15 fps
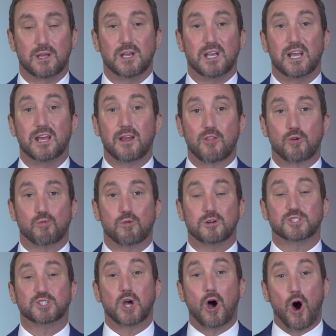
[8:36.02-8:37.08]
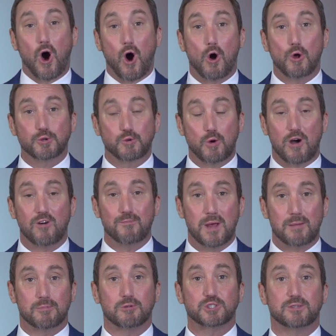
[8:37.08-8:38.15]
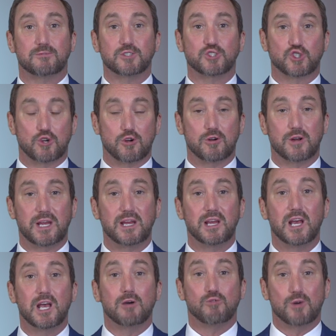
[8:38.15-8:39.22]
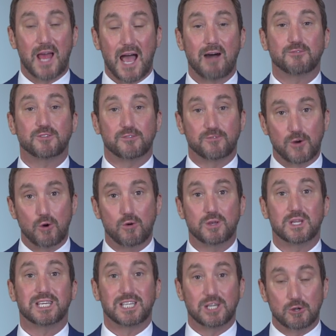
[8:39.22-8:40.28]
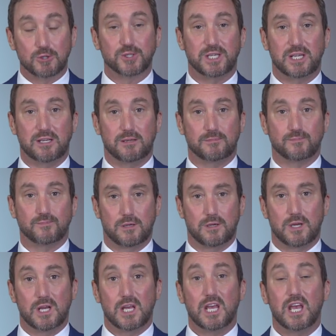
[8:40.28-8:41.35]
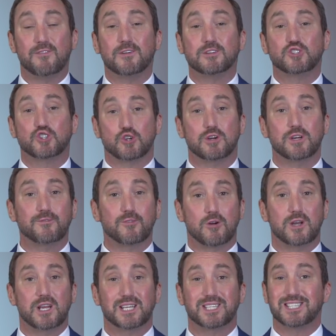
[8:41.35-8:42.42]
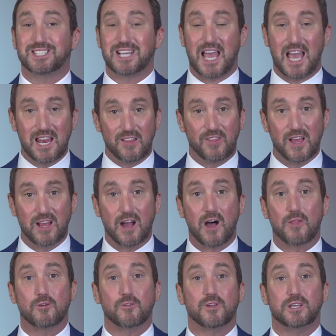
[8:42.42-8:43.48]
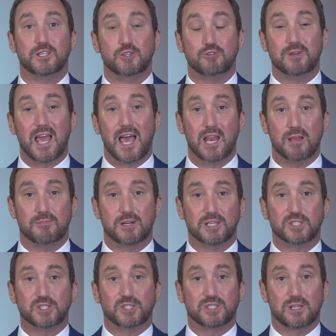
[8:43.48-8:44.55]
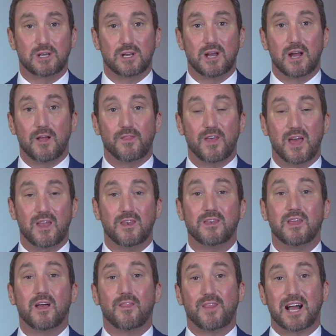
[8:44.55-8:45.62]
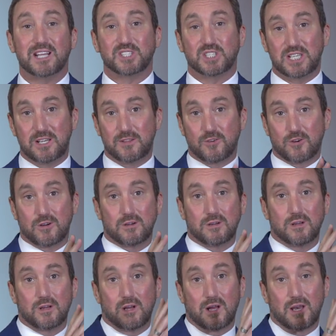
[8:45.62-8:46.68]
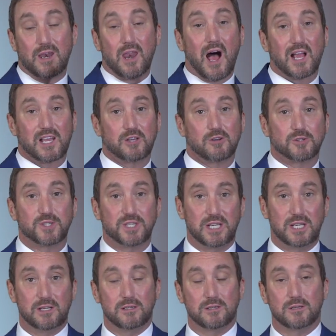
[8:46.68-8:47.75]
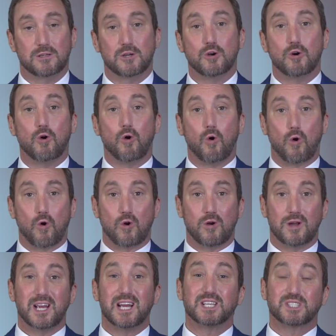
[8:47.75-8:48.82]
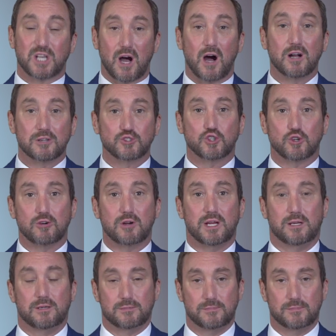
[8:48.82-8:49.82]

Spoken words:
In other words, all 12 members of a jury would have to vote guilty. If a jury verdict is anything other than unanimous, then that's either not guilty or it's a hung jury.